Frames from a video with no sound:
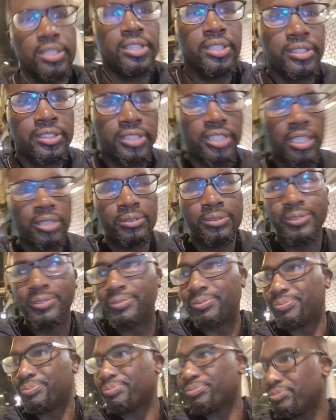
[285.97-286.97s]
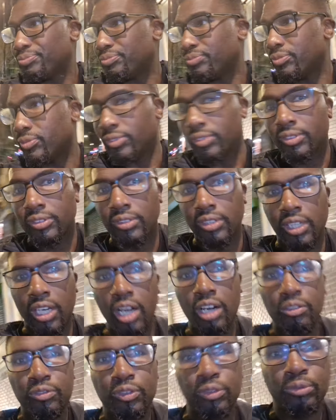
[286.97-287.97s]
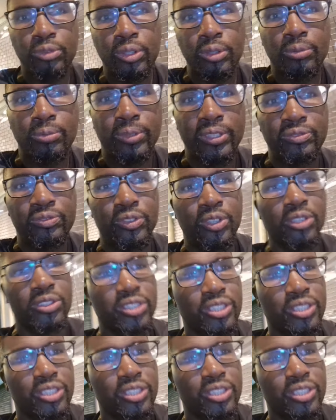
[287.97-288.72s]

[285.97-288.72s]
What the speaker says: So overall, we've got